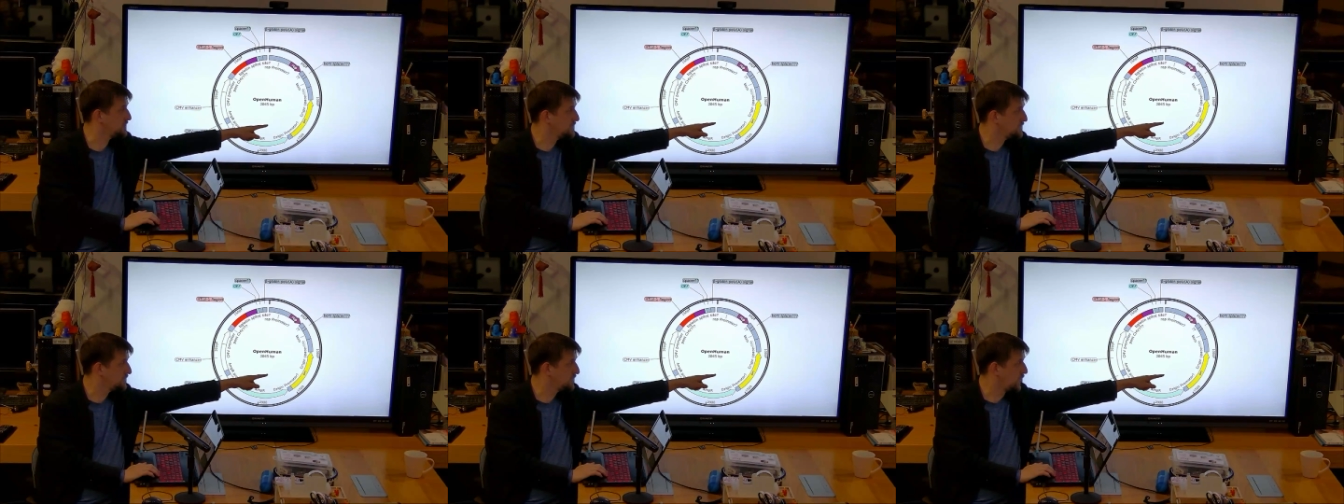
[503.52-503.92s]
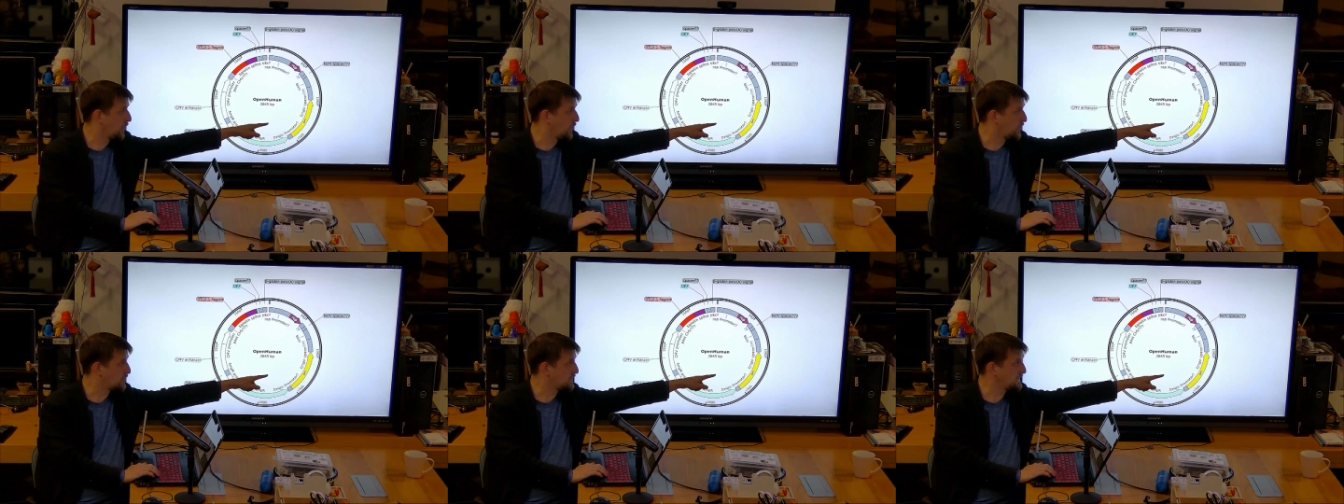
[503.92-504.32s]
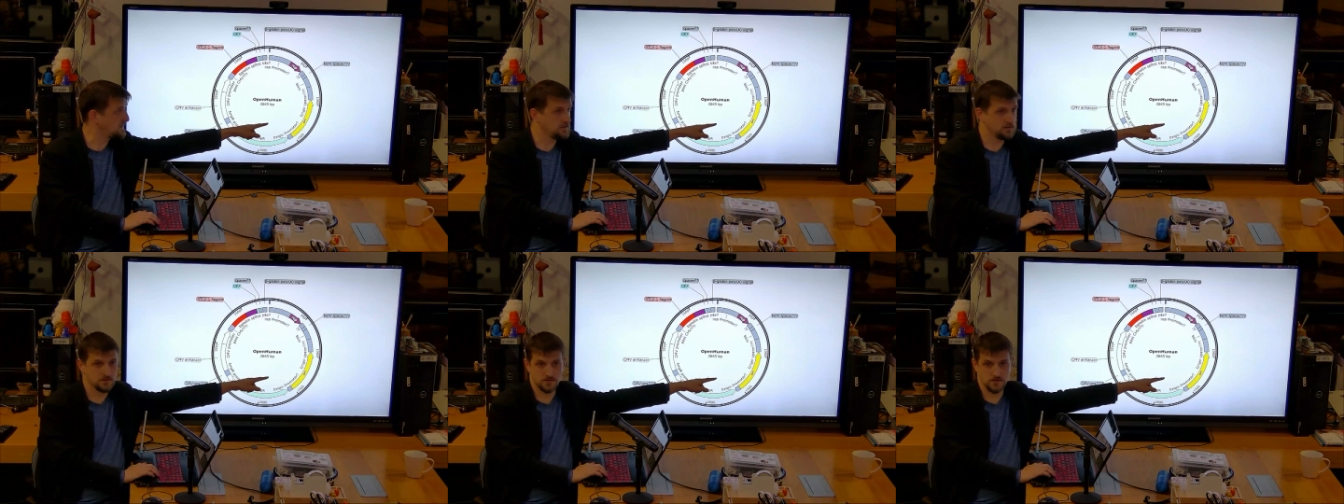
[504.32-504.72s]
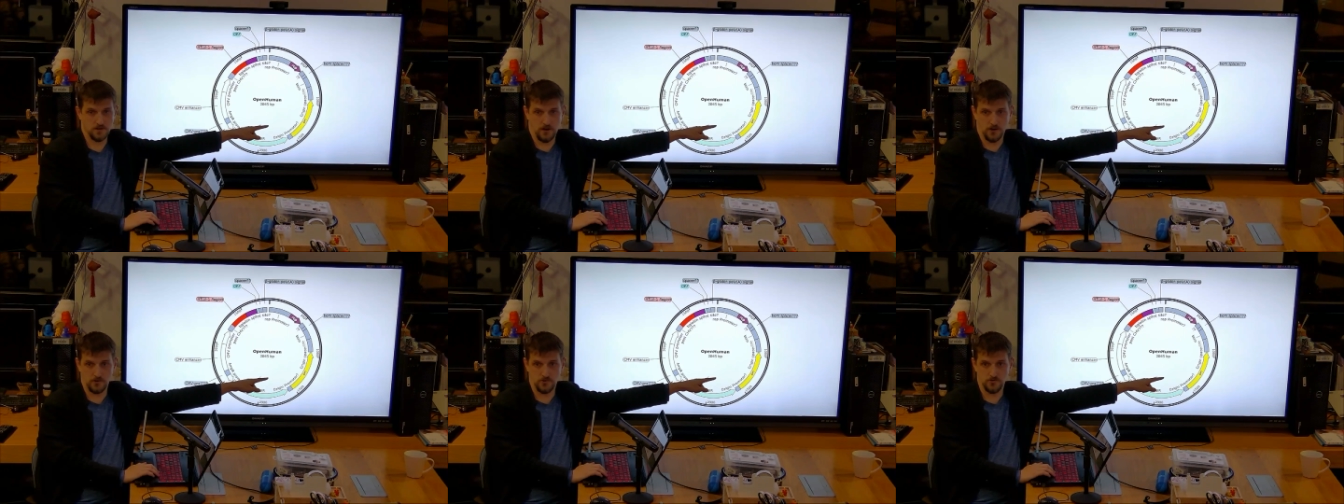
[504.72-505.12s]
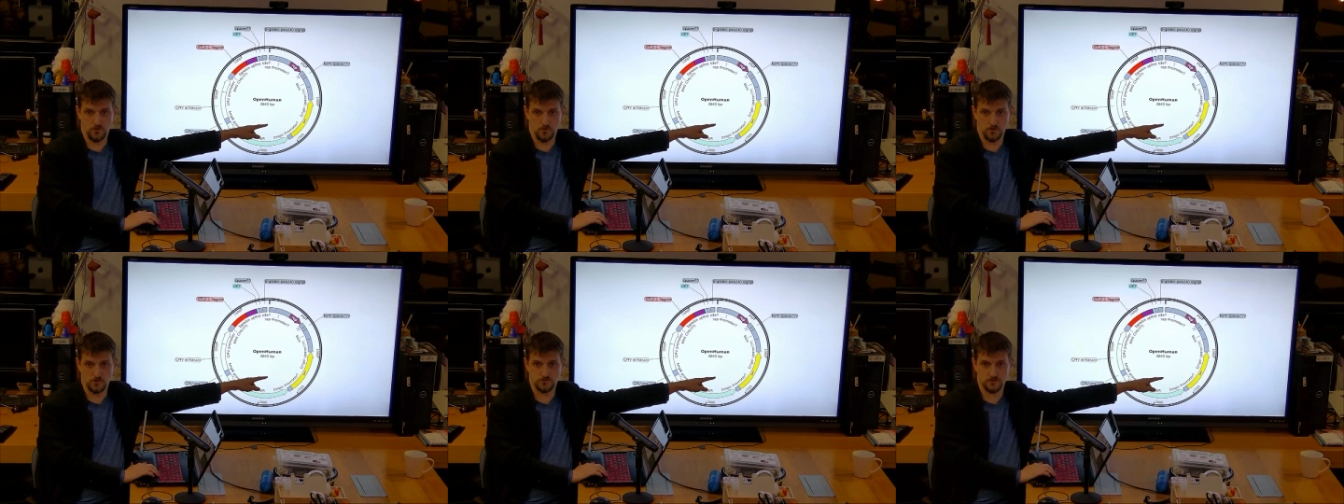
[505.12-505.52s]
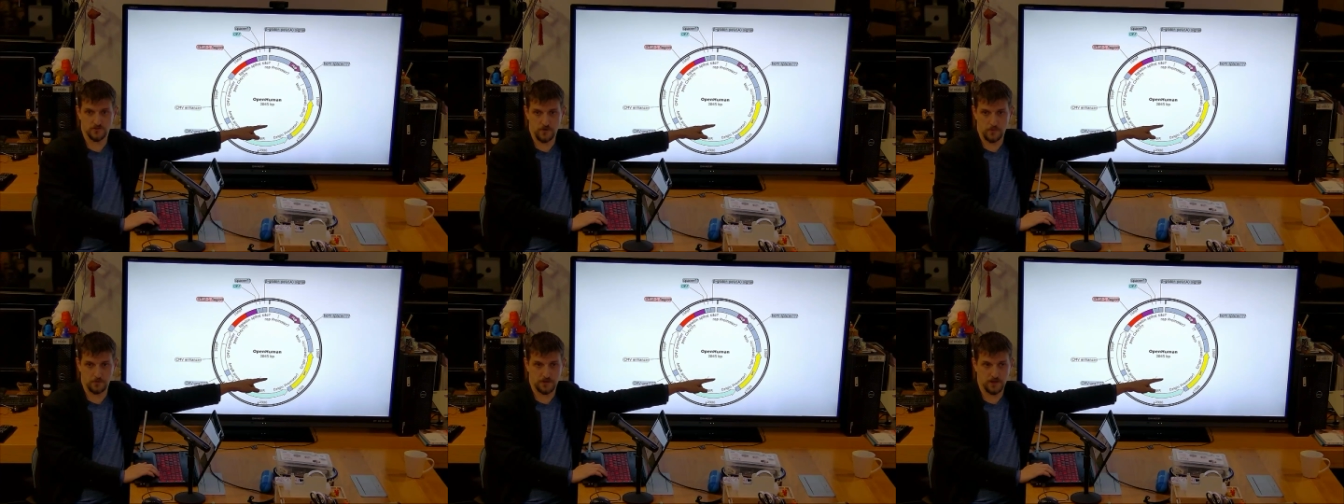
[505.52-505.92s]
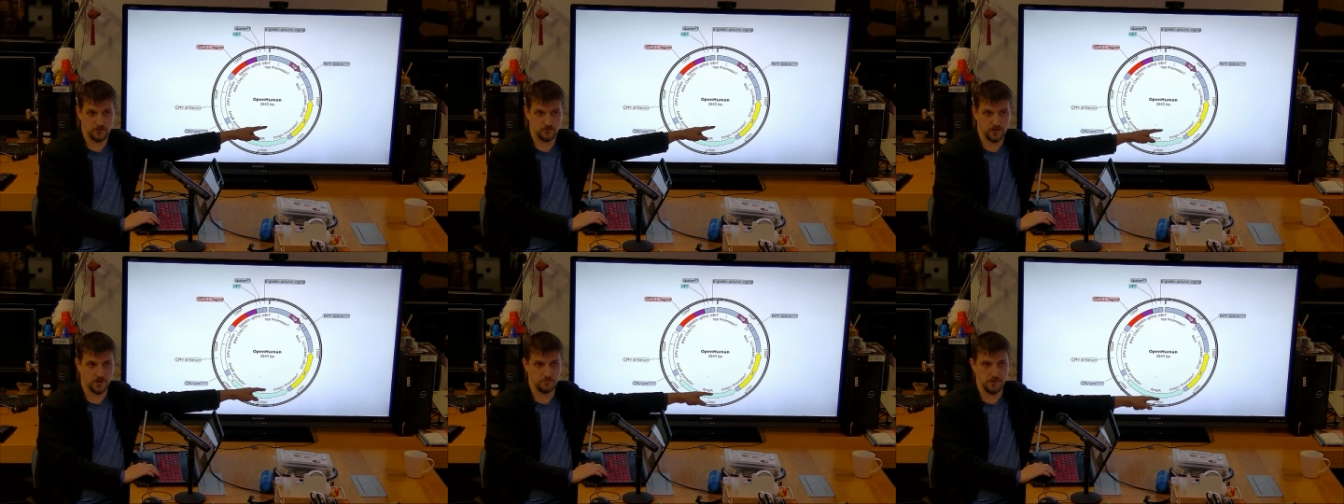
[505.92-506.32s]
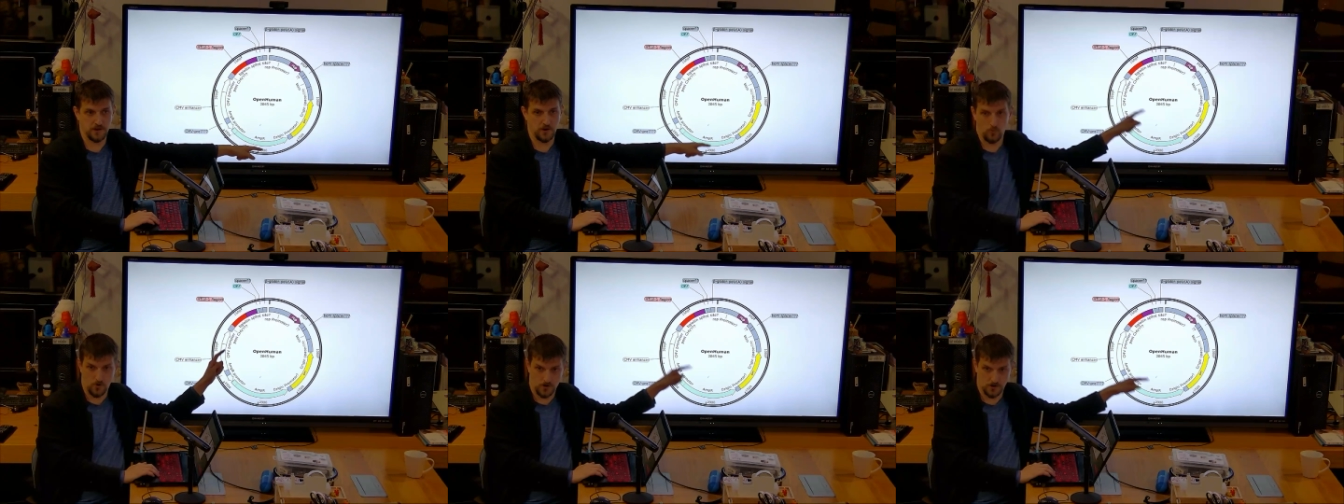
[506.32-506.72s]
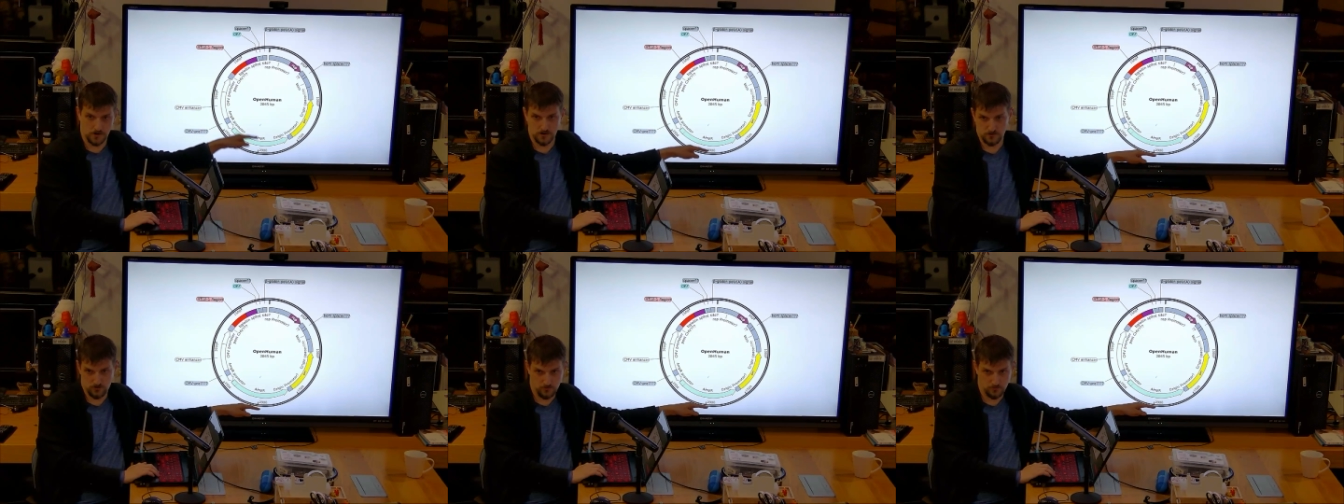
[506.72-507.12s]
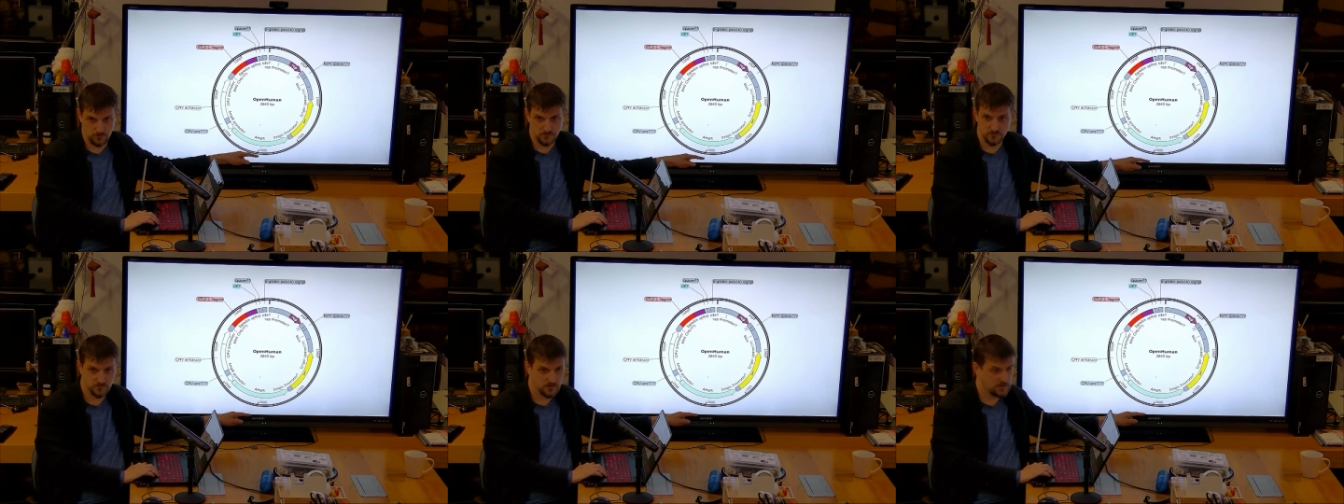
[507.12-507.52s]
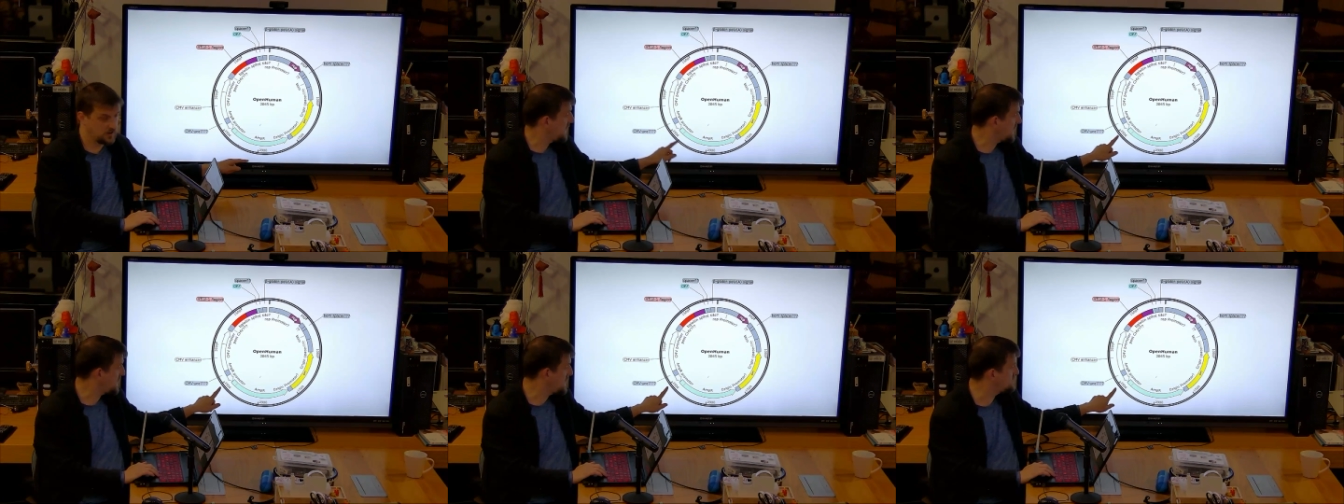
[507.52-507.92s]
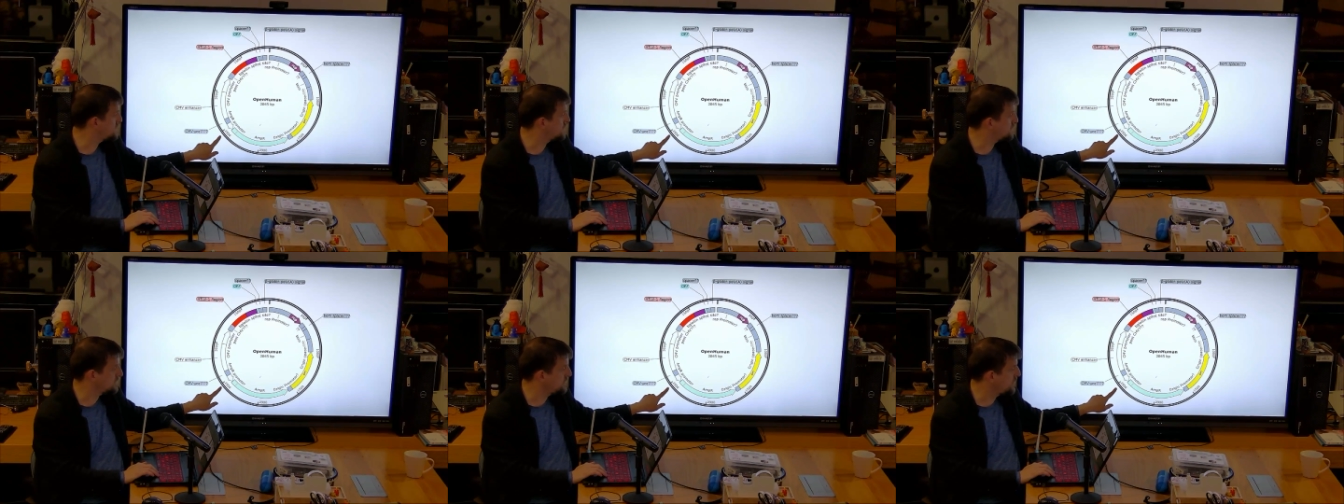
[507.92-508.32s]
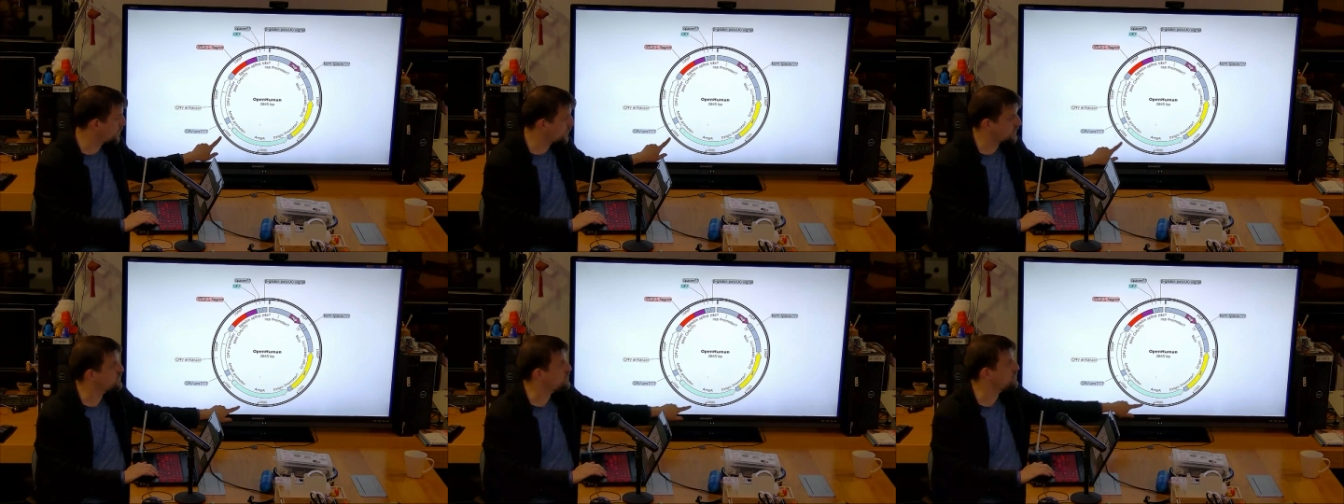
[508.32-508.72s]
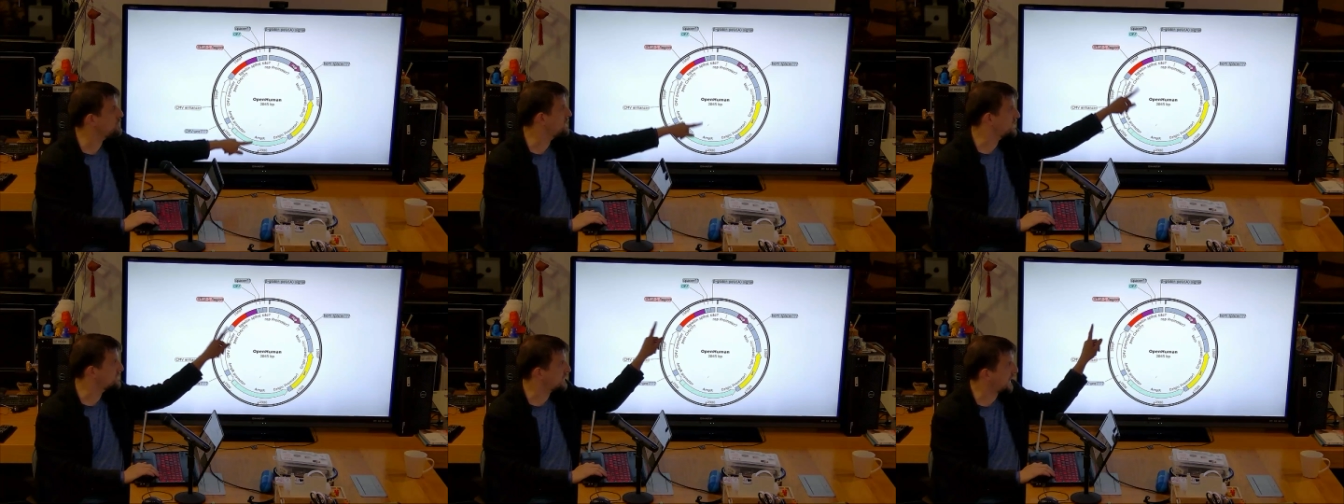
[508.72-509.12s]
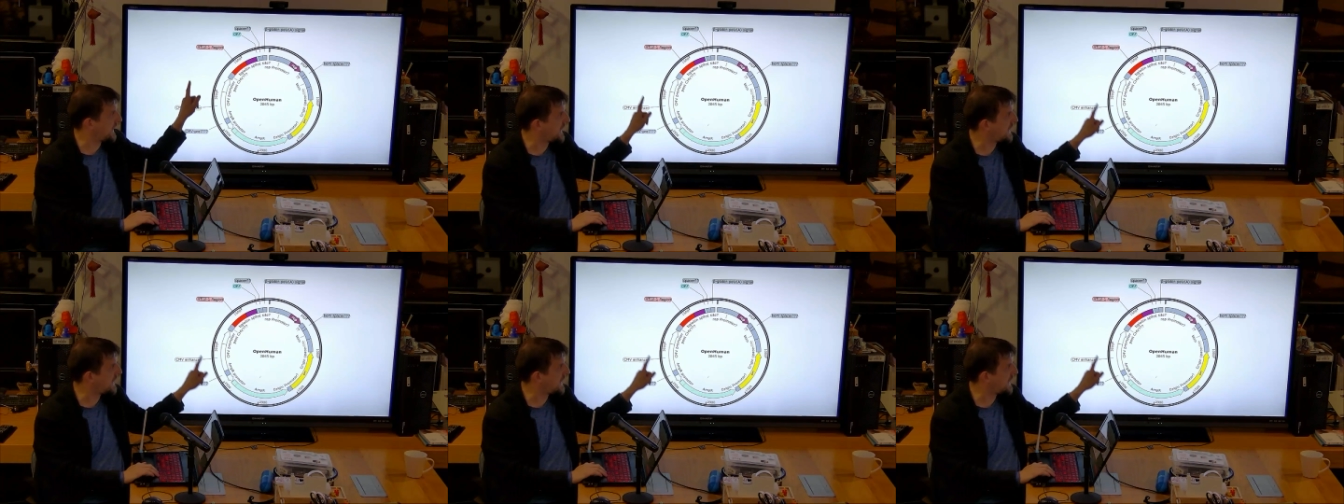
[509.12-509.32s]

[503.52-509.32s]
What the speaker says: origin of replication, I can make it work in humans, even though no human ever had